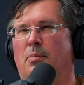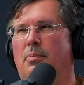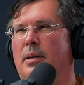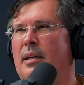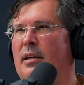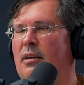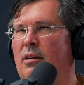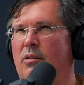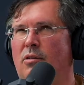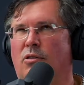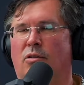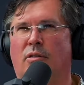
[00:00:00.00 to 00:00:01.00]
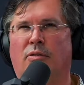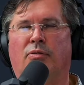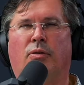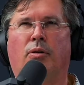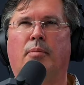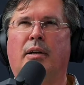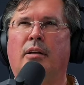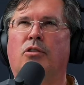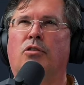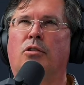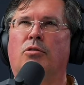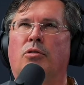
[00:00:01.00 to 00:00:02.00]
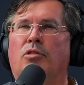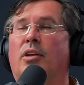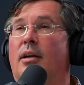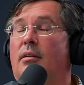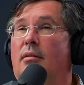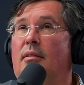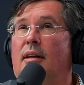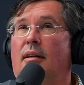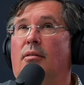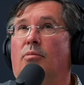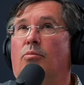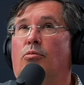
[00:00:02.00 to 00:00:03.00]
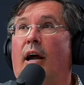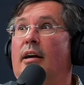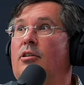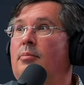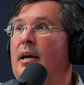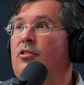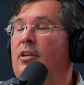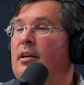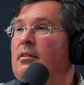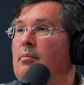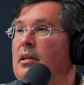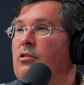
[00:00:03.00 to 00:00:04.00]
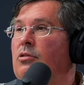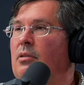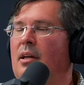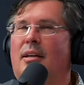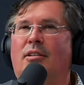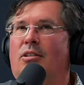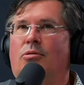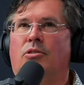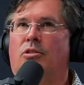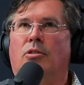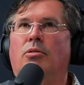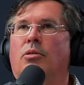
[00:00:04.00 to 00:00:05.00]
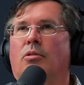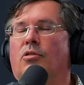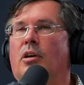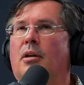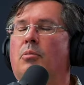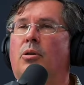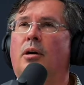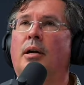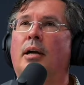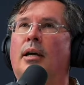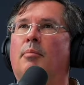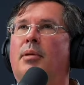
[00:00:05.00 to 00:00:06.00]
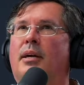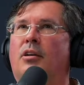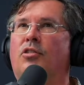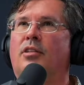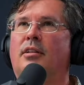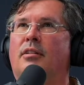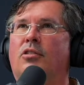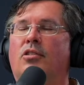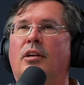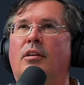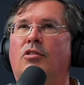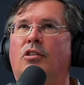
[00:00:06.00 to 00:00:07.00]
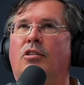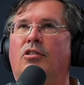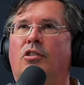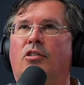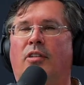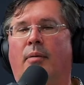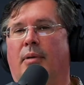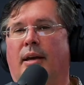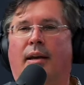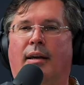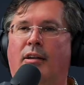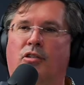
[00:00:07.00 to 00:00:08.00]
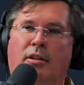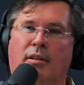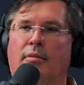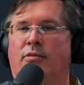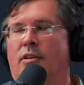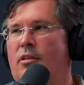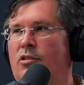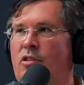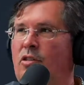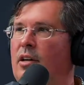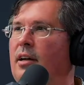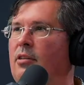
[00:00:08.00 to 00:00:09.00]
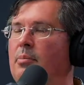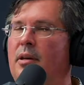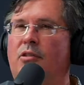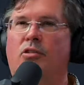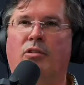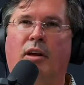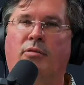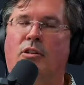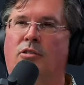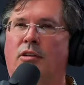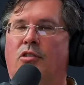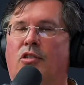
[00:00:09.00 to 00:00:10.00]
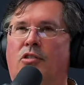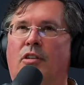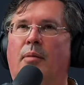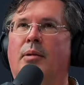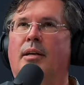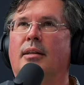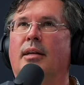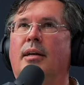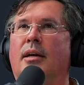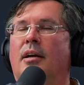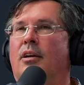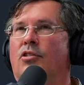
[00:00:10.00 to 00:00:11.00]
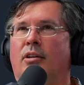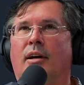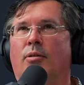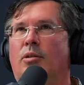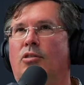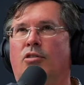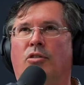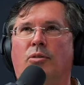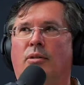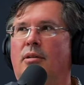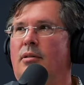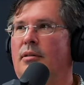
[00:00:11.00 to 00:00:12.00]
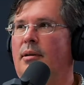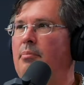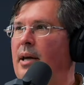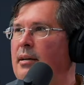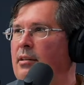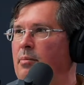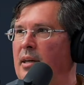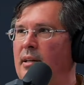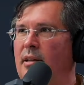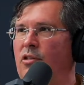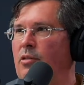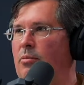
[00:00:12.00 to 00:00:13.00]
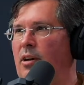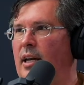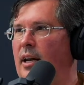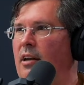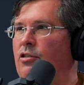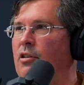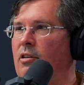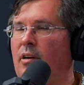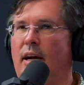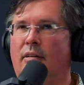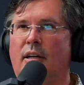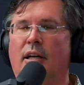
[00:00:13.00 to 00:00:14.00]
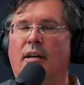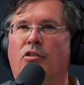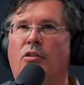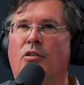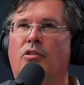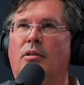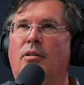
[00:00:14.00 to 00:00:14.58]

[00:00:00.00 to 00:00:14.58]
big, huge, deforming surgeries like radical mastectomies. Like, you don't do those anymore because the disease is systemic. It gets in lymph nodes, it's in other places. You have to treat systemically. So now we just do a little lumpectomy and then some radiation around it. So it's,